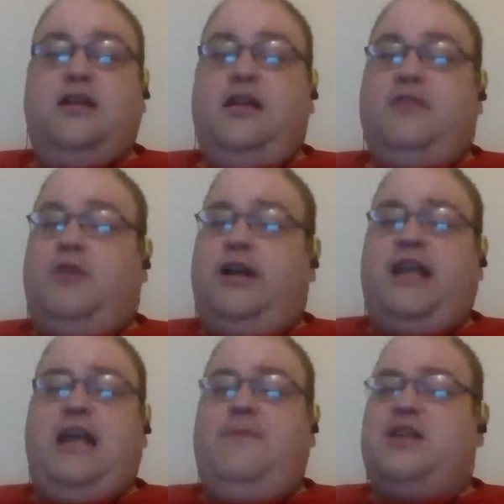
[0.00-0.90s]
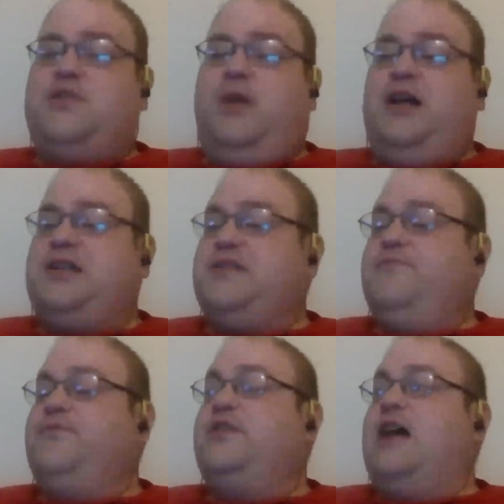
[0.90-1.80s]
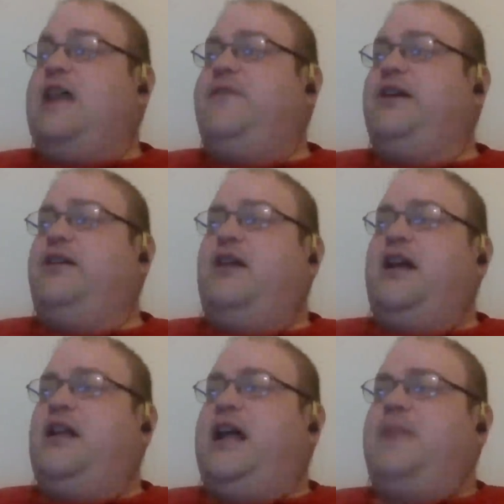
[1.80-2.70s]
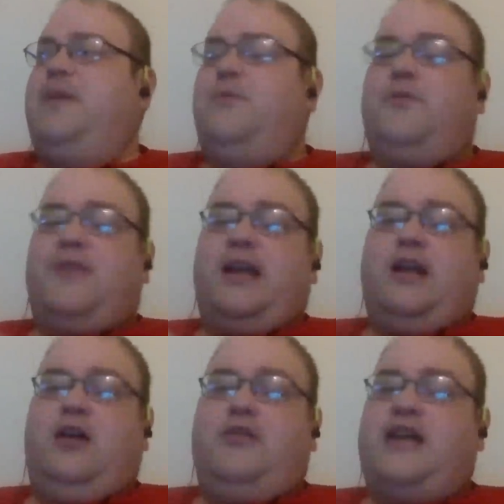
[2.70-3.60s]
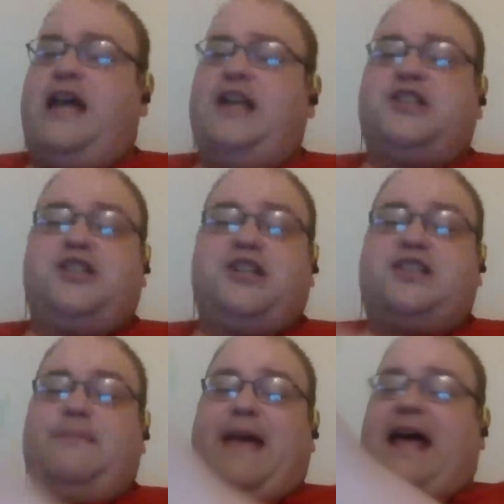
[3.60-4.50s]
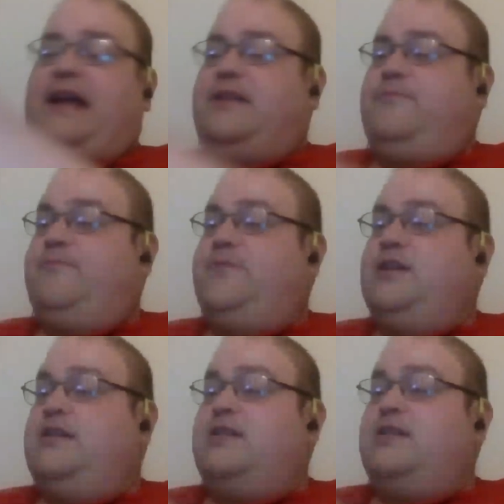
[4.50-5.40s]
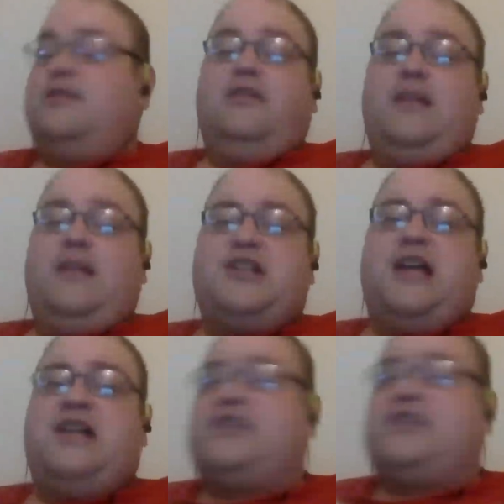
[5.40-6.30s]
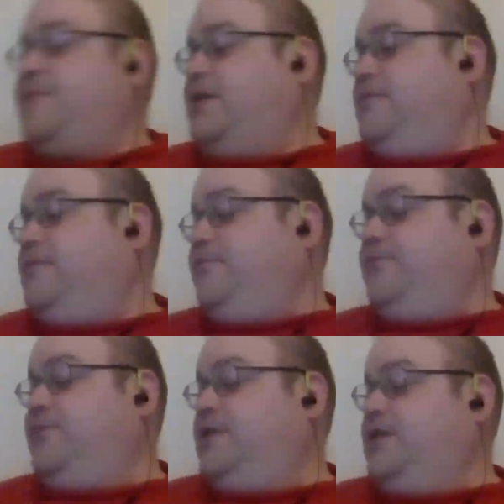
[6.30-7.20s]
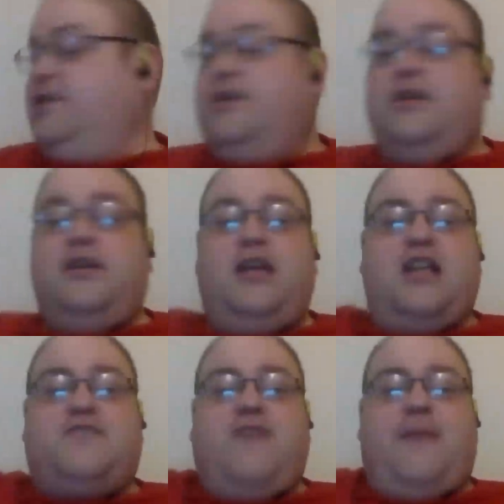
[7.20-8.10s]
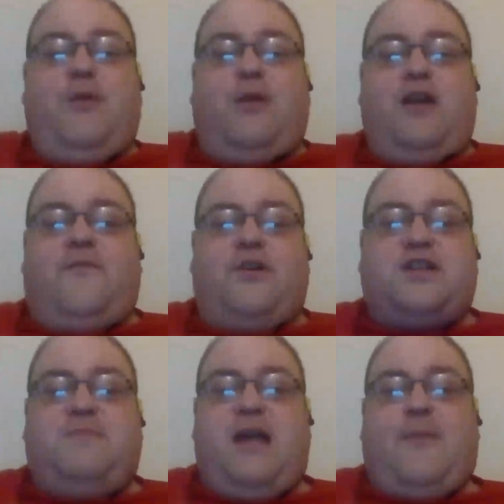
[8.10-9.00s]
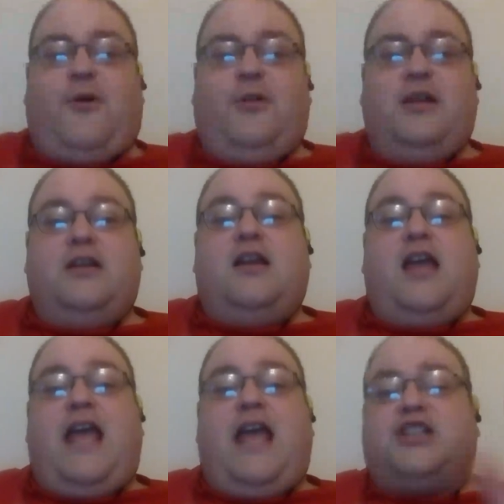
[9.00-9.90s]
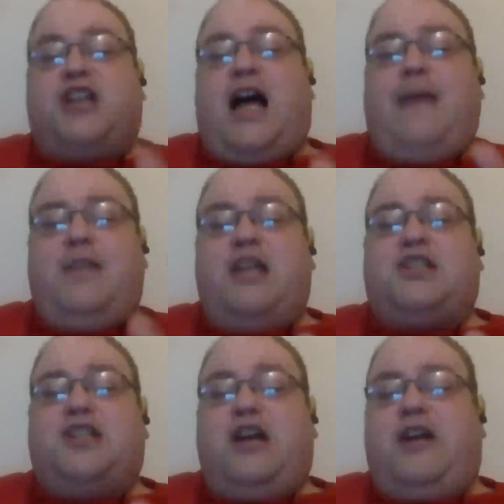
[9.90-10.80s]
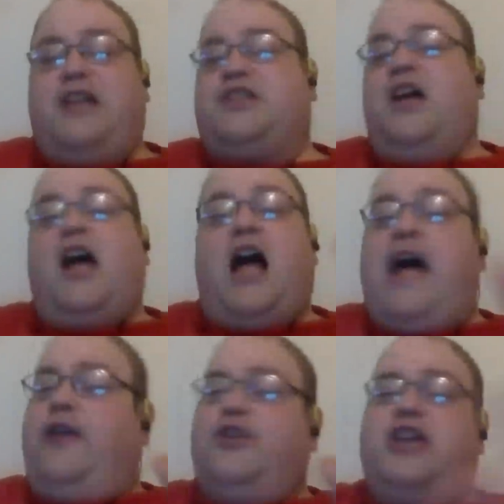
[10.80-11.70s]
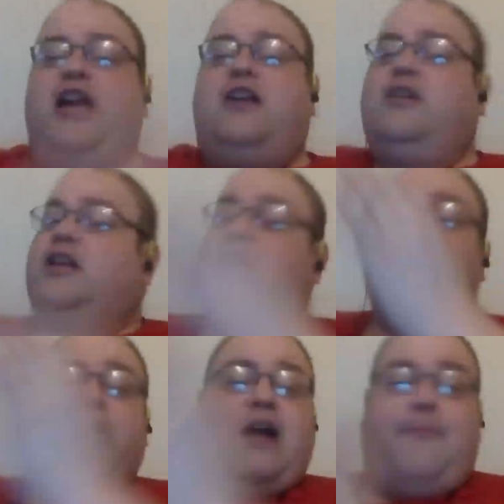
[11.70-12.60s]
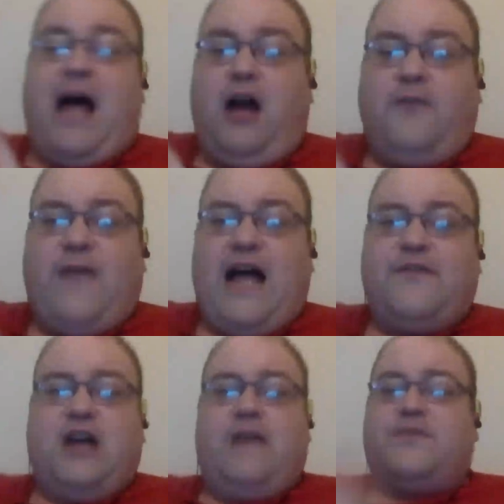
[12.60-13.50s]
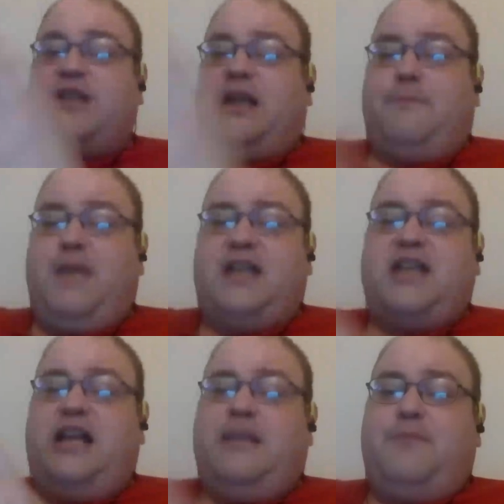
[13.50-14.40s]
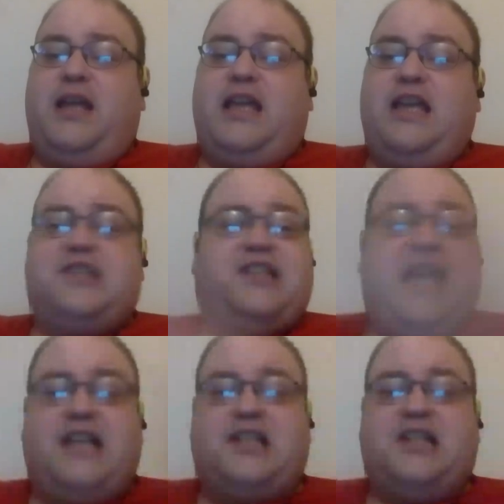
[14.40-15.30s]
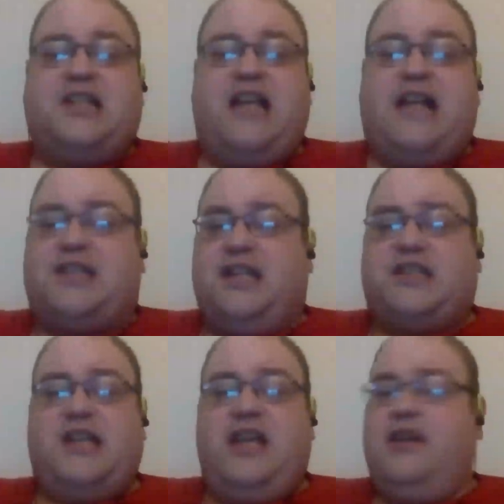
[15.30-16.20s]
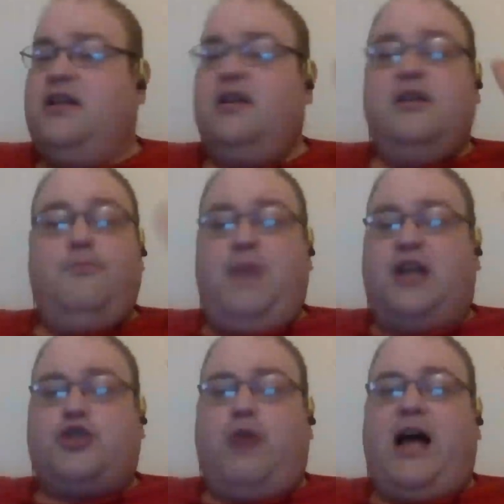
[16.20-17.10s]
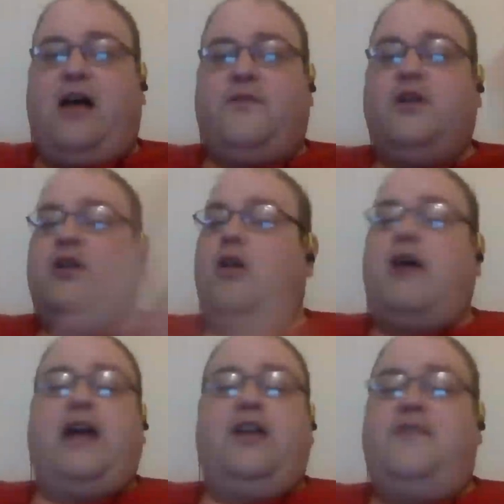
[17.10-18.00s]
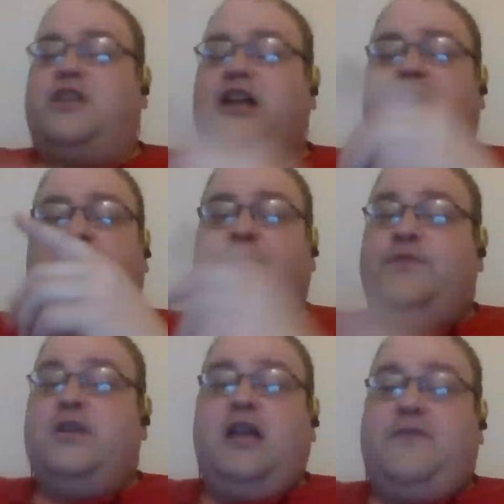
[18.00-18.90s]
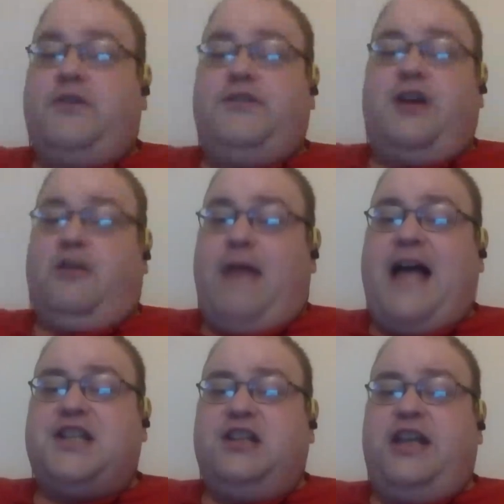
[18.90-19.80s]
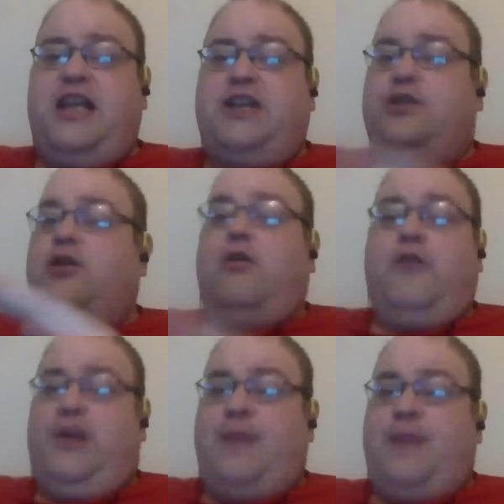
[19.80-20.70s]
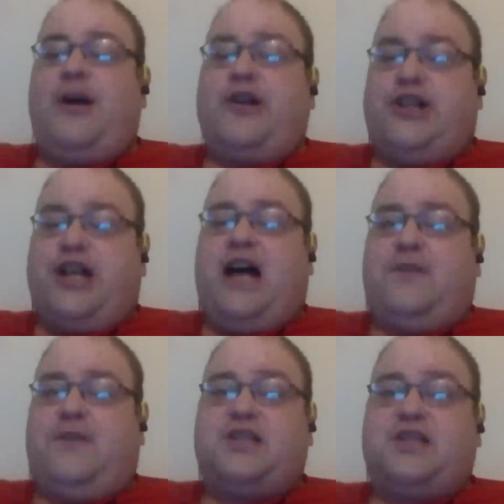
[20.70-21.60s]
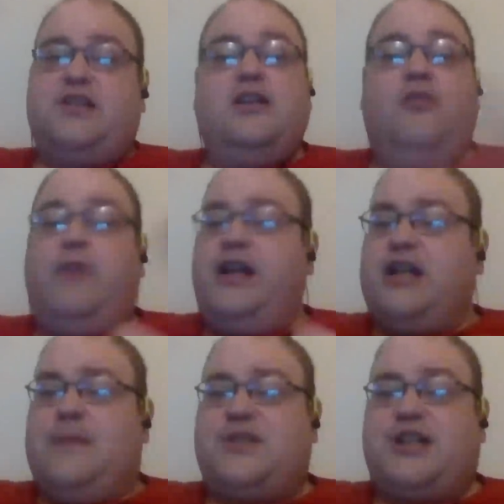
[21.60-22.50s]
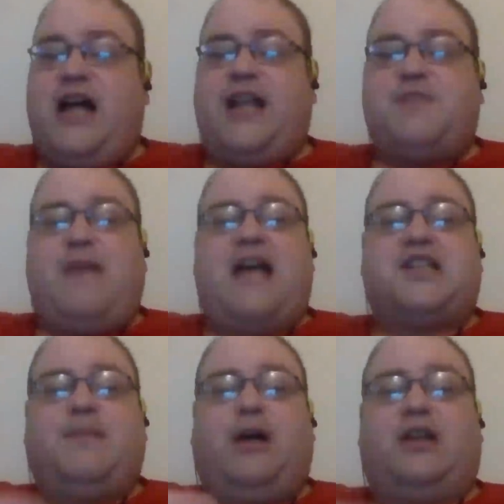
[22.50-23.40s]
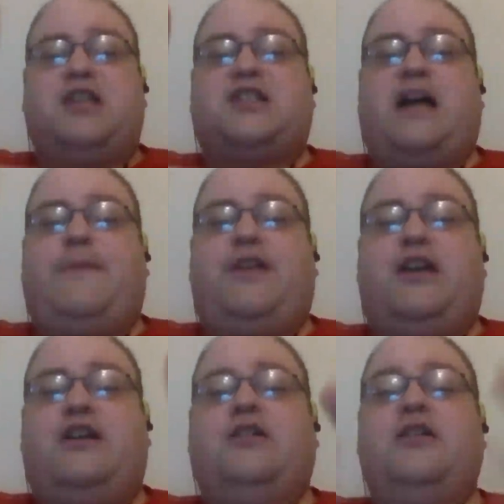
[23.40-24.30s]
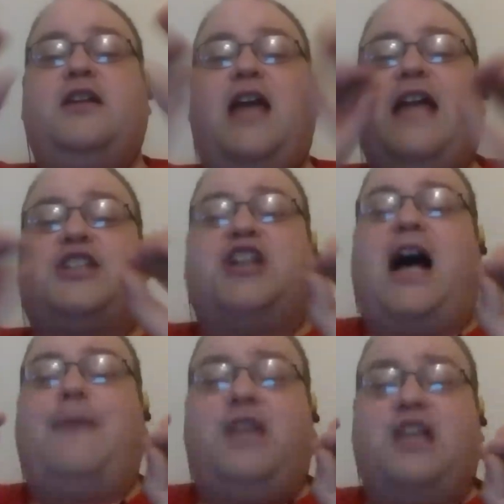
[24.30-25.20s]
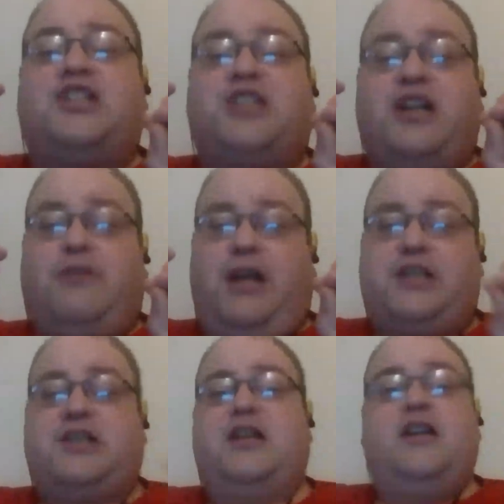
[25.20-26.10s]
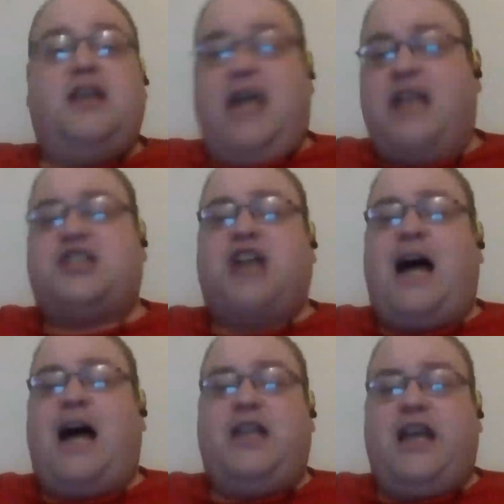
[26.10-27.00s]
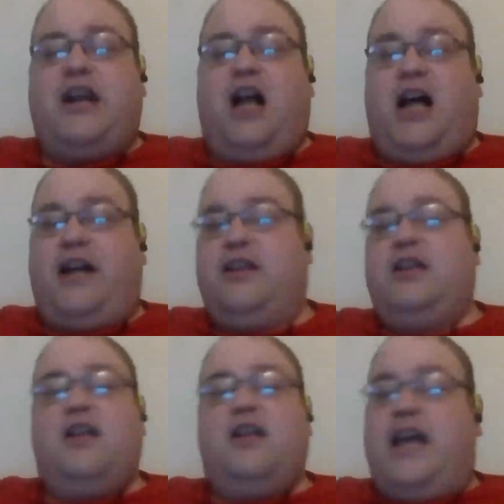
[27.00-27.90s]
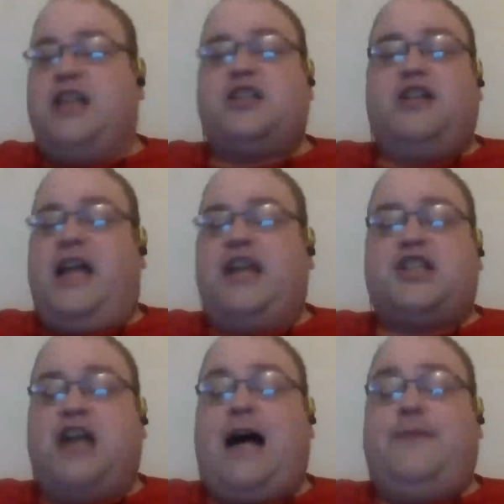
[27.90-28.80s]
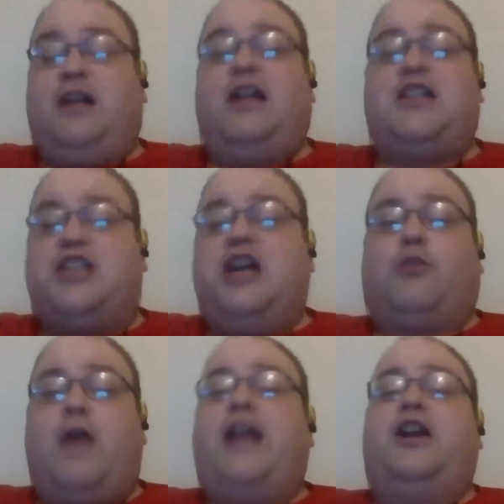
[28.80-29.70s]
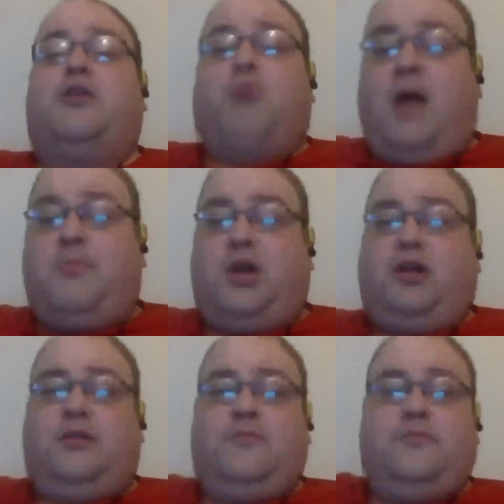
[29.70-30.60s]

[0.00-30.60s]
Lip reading: What a game this was. I figured a lot of people were thinking, okay, it's just the MAC. Let me tell you something. It's February 1st, people. It's time to get serious. I don't care if you're in a Power 5 conference like the Big 10, the Big East, the ACC, SEC, Big 12. Or I don't even care if you're in the Horizon League or in the Mid-America Conference. When it comes to college basketball this time of the year, it's time to get serious. It's time to get it on. And it's time to let's get ready to rumble.